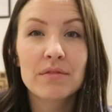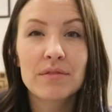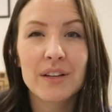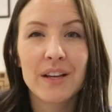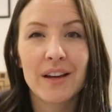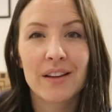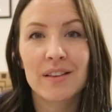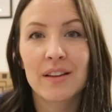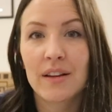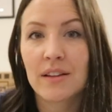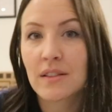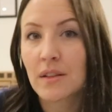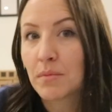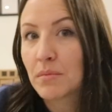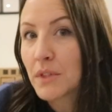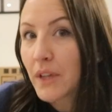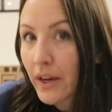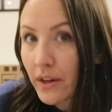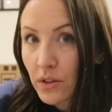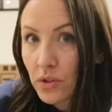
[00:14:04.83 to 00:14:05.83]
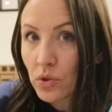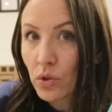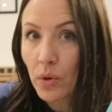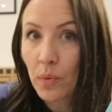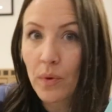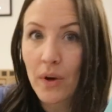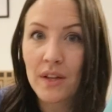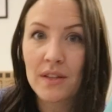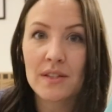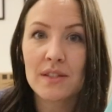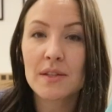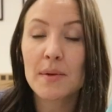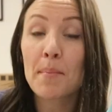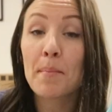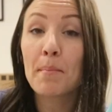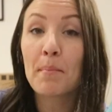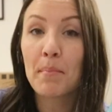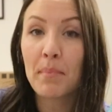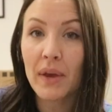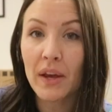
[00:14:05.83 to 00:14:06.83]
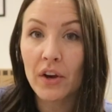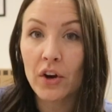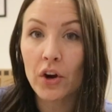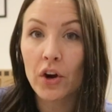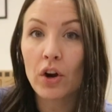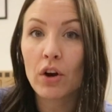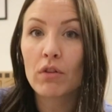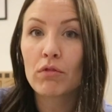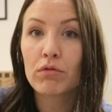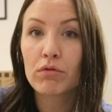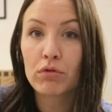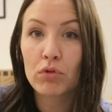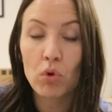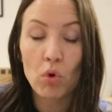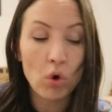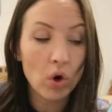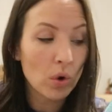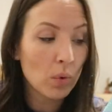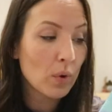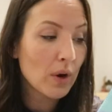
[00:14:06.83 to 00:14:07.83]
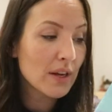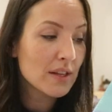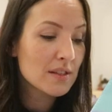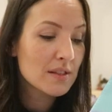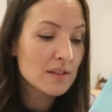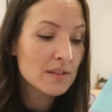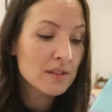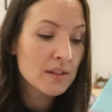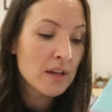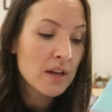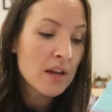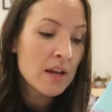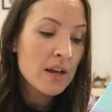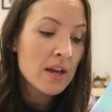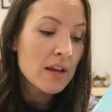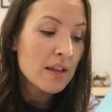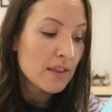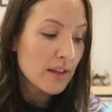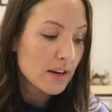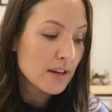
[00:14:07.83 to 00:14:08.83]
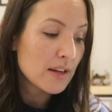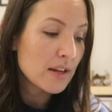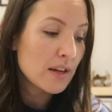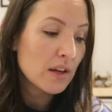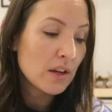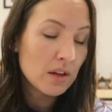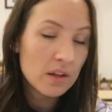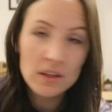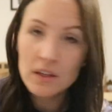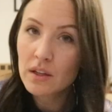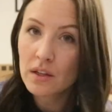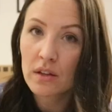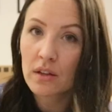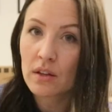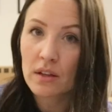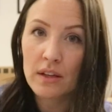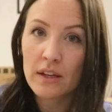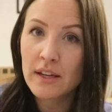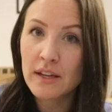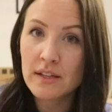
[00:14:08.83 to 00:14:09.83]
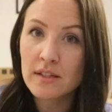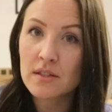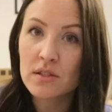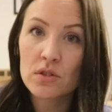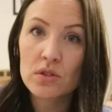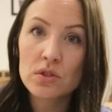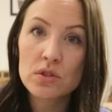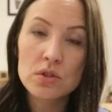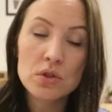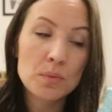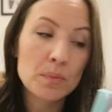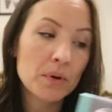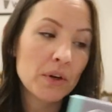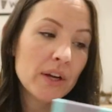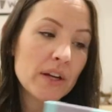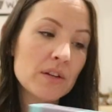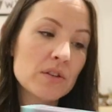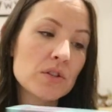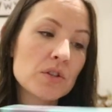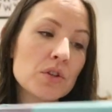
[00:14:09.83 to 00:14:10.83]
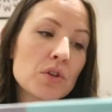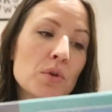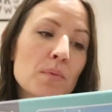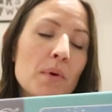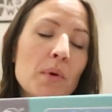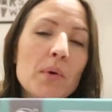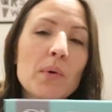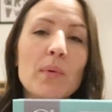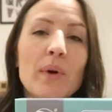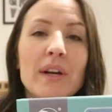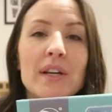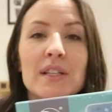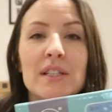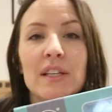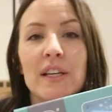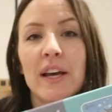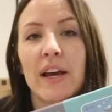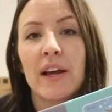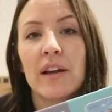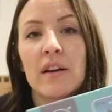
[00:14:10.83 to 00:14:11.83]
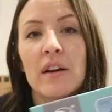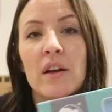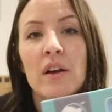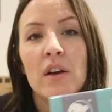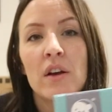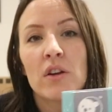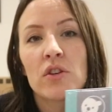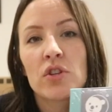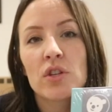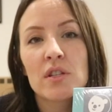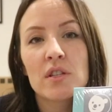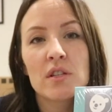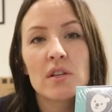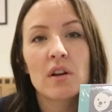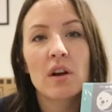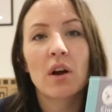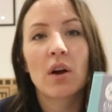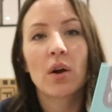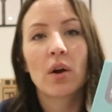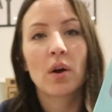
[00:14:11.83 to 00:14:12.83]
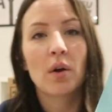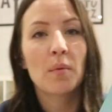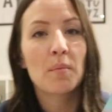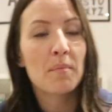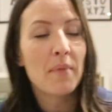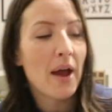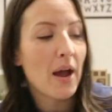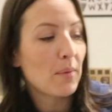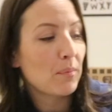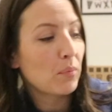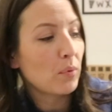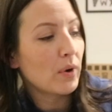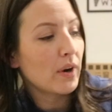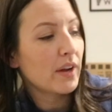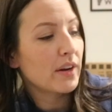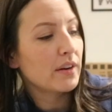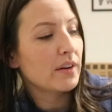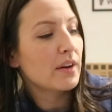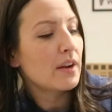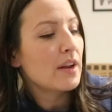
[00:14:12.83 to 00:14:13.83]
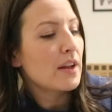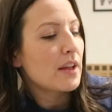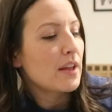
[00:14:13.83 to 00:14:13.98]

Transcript: He had like some dinosaur ones, some bigger floor ones that he is super into, but we wanted to get just a map one.